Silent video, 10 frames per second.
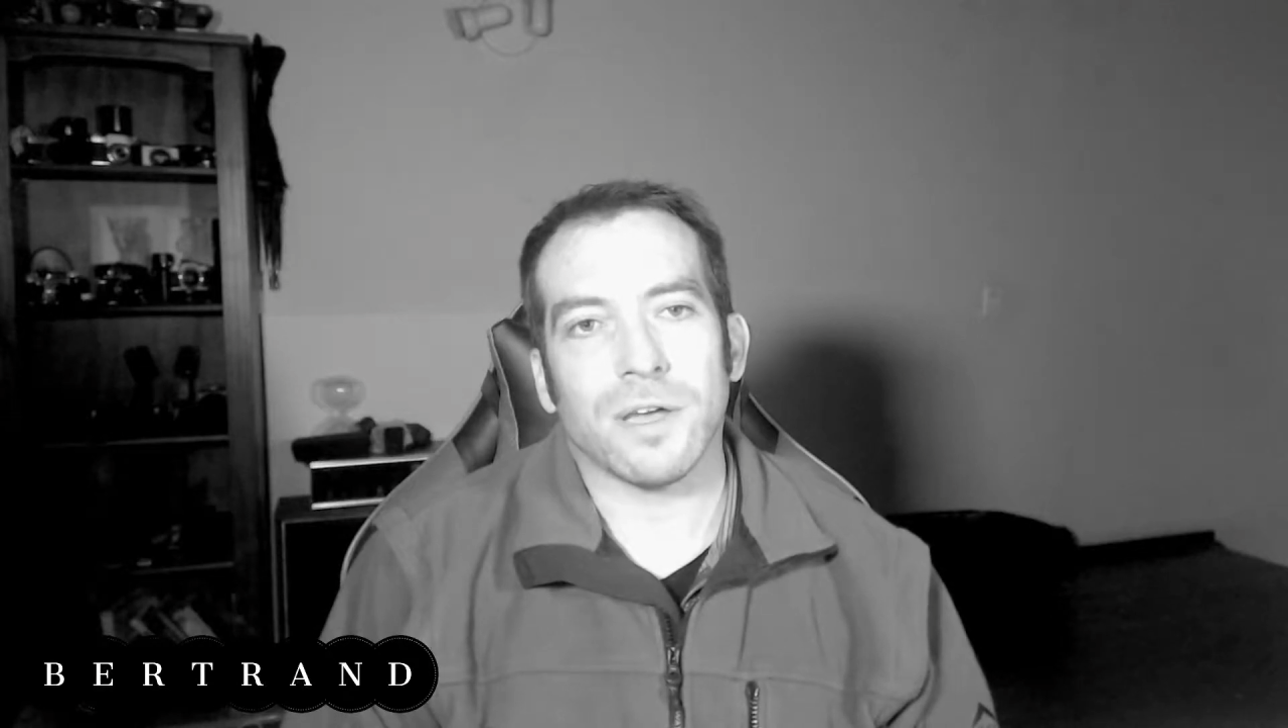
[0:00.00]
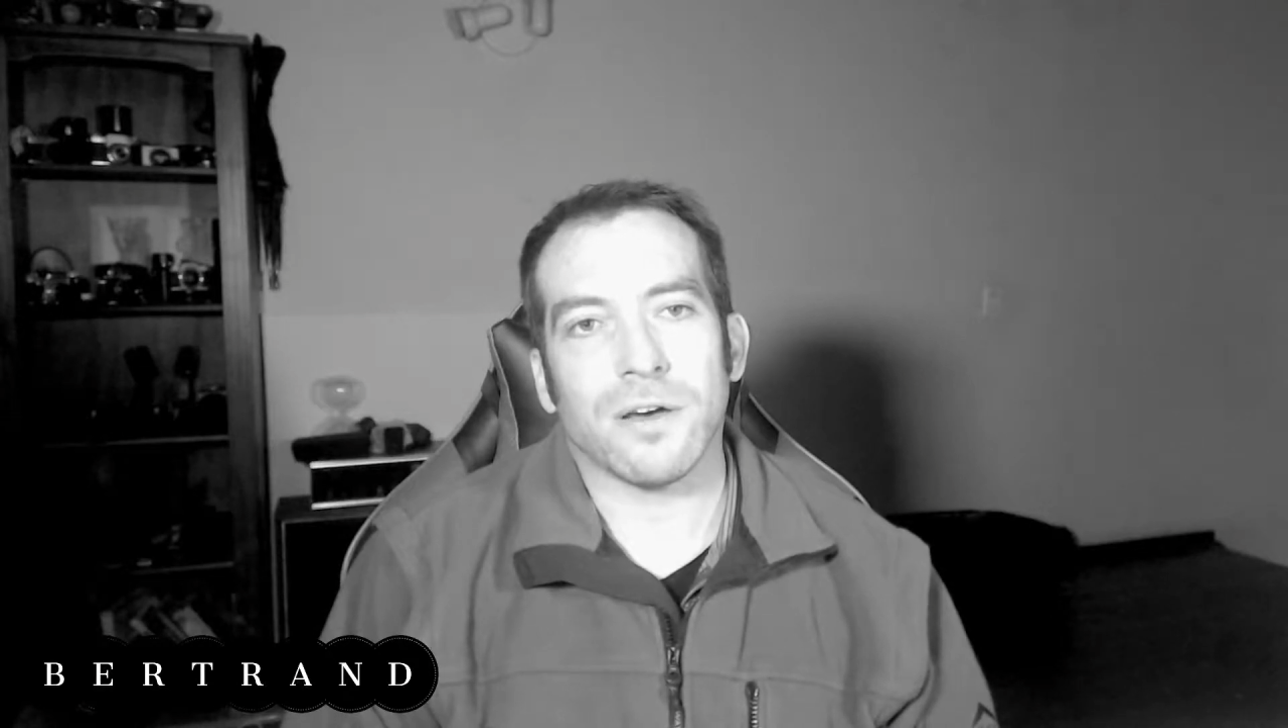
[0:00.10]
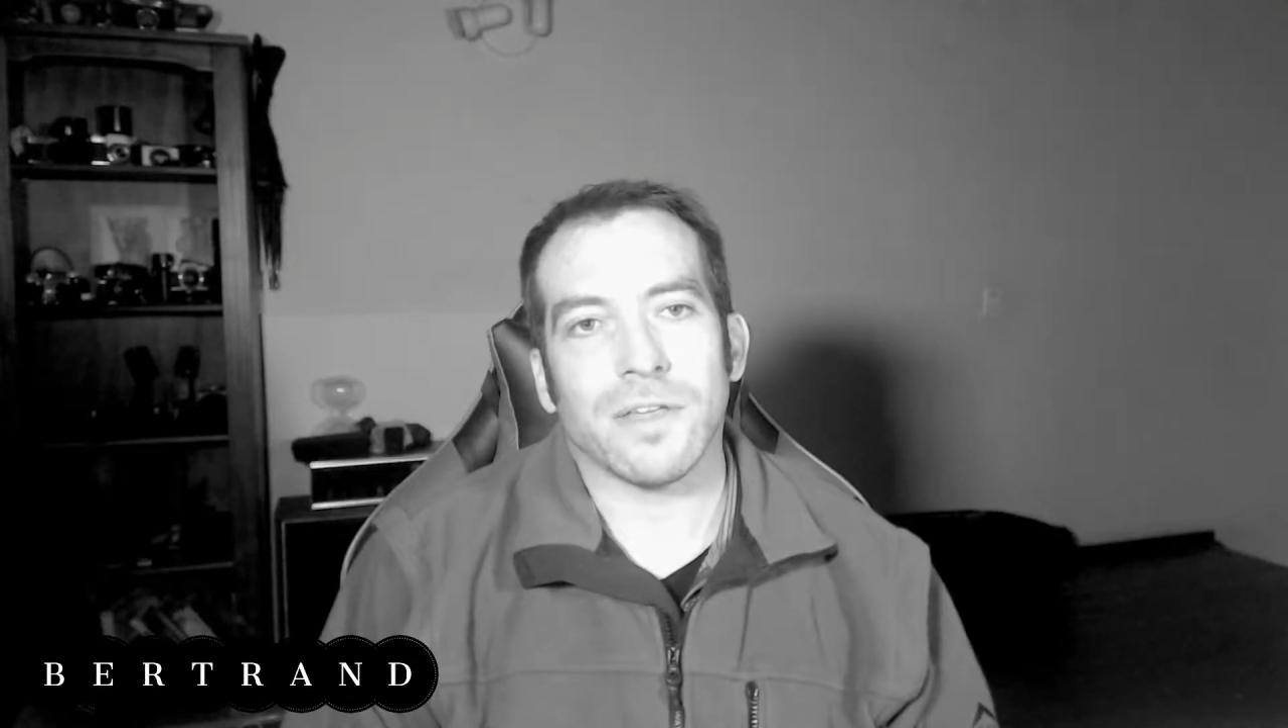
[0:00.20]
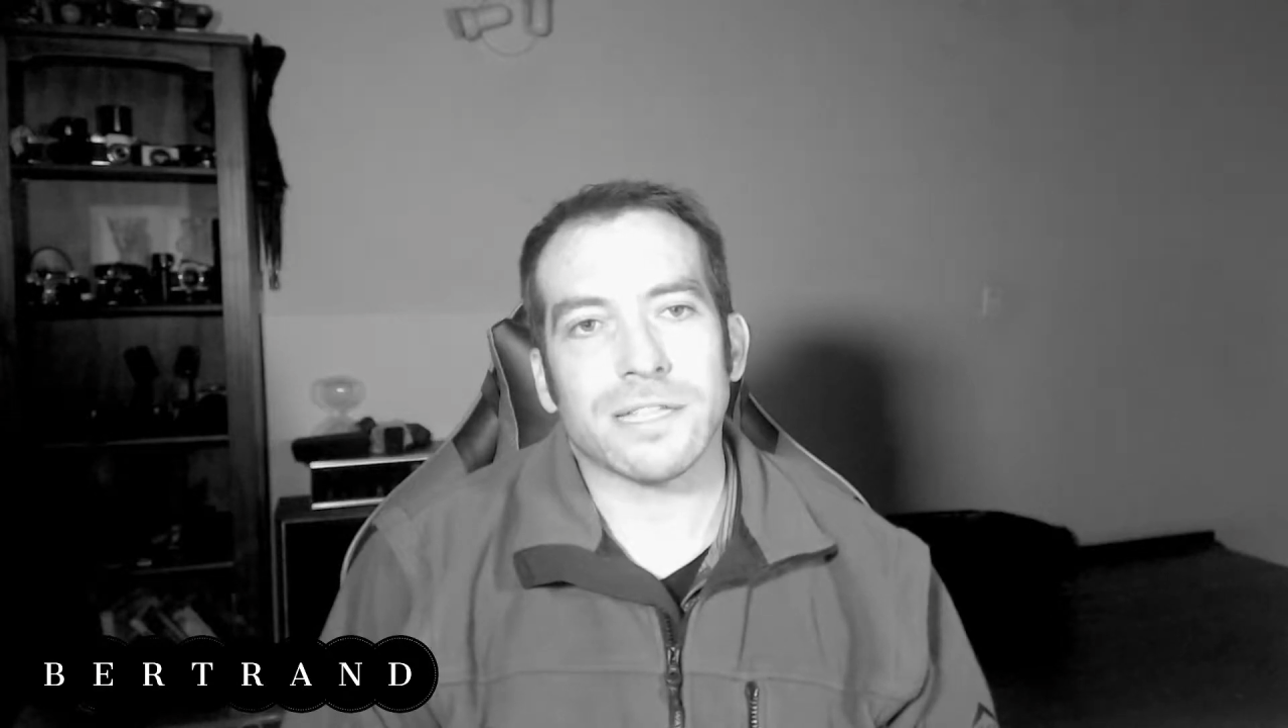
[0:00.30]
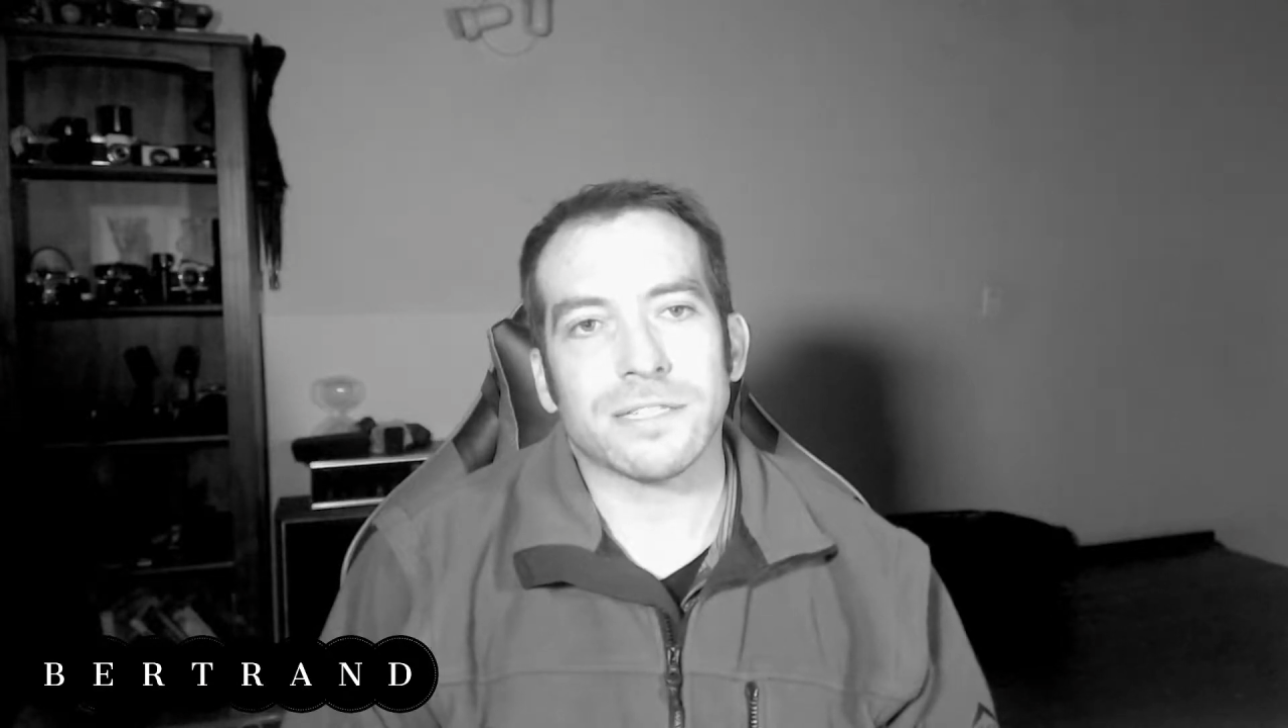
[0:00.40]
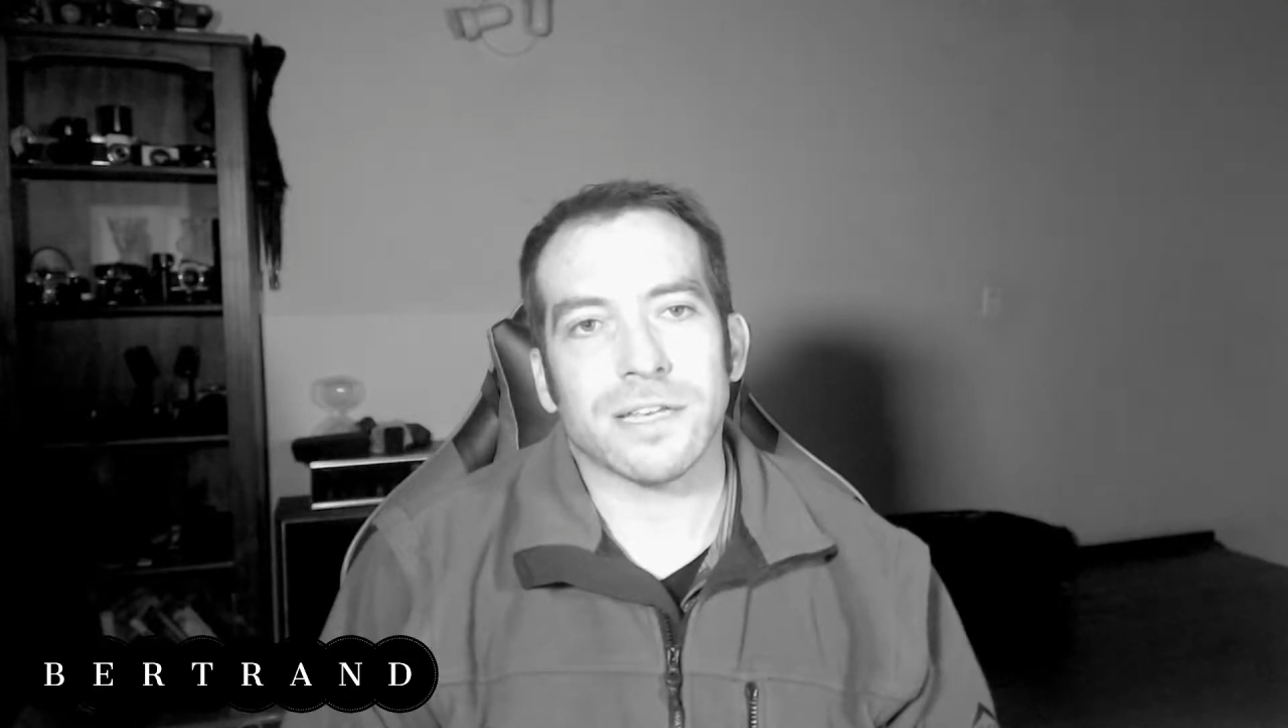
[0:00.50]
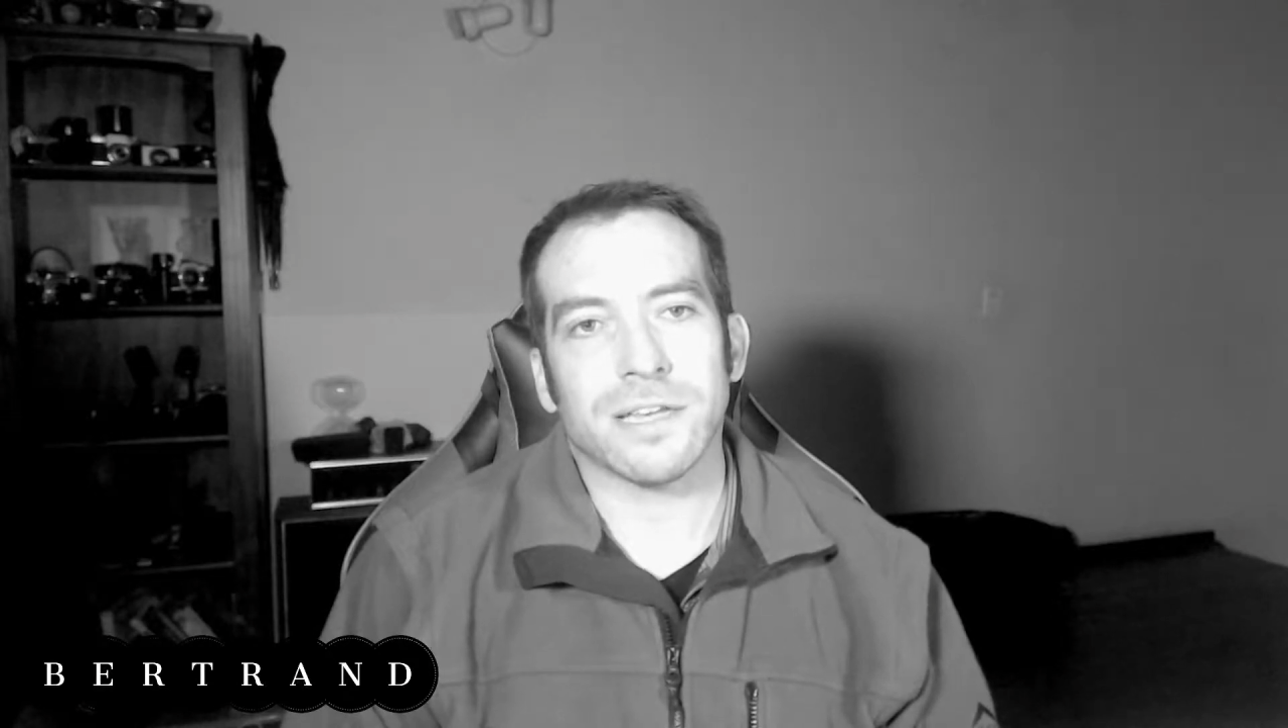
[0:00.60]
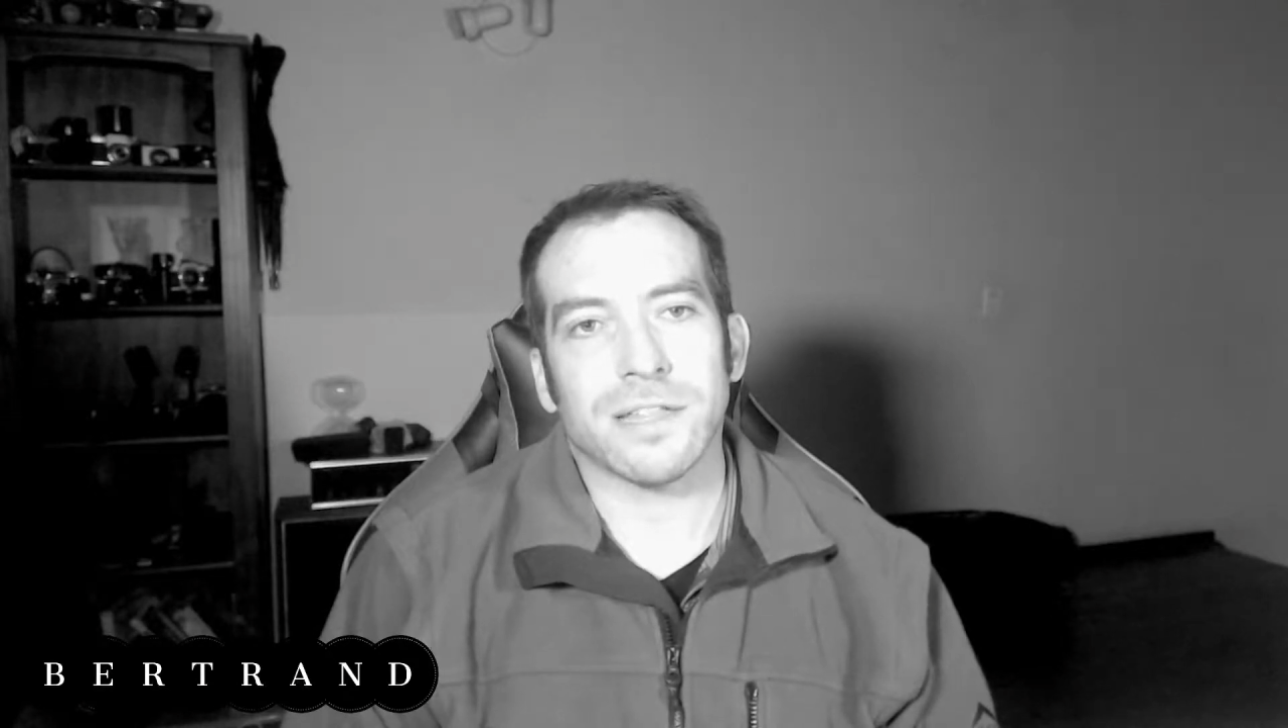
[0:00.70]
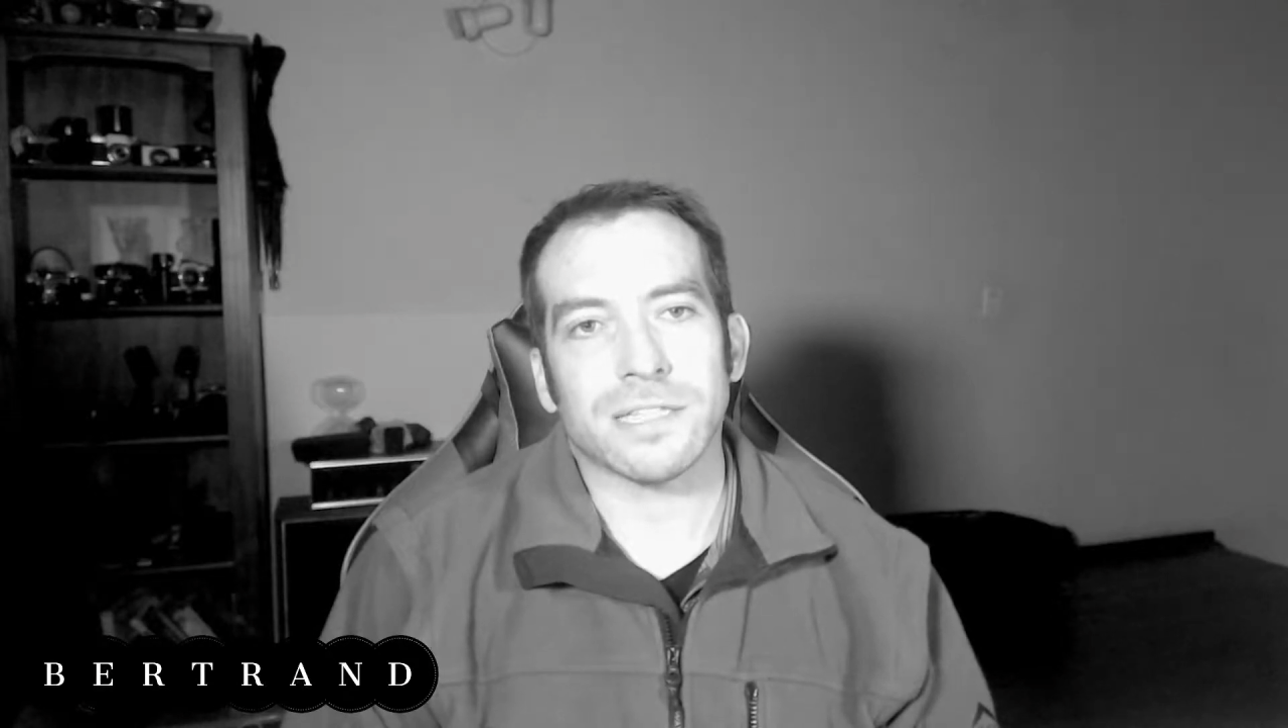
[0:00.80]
Yeah, that's a